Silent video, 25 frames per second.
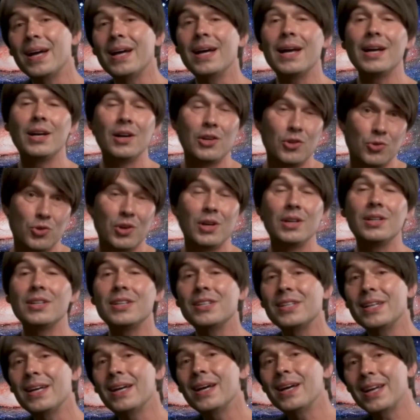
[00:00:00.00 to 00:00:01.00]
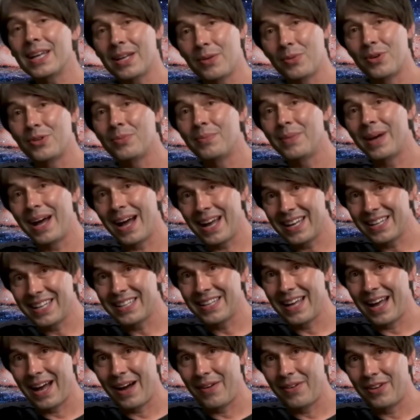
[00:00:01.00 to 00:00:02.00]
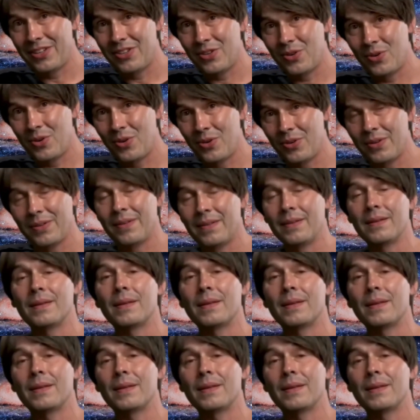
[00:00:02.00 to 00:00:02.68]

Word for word: In other words, it was barely there at all.